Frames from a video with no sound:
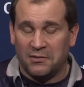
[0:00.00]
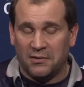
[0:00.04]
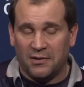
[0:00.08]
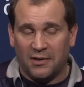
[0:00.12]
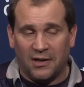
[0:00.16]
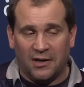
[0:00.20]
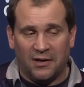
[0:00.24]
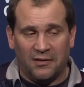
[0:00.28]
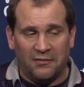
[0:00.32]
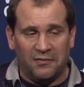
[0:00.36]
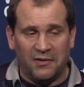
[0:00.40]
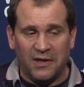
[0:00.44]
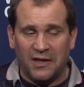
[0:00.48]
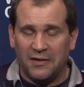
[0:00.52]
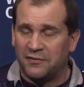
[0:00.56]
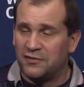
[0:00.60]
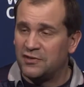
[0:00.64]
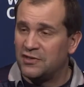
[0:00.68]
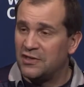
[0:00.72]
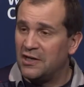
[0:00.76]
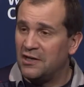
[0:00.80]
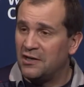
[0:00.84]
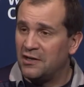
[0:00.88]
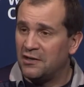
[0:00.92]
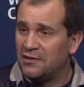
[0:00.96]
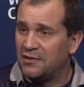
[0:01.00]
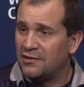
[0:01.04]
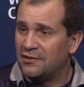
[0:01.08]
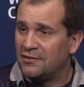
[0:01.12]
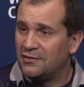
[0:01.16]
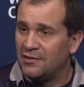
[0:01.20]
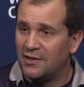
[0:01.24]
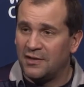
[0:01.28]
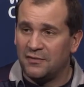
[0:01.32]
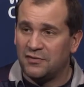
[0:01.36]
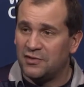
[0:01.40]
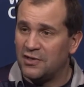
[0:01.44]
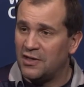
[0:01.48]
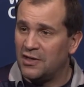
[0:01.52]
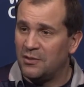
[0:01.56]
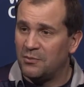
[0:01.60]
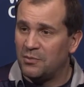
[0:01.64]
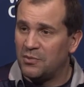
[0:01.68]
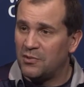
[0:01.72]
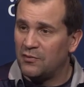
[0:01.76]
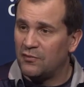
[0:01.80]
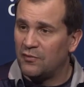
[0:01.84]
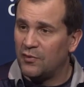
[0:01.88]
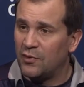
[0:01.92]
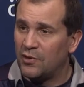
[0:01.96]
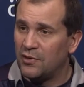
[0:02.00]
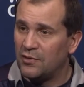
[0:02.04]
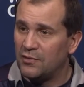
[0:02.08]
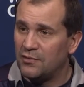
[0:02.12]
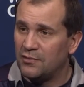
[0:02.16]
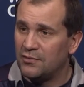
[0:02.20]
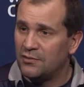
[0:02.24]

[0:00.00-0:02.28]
Uh, they've seen it. They've seen it before.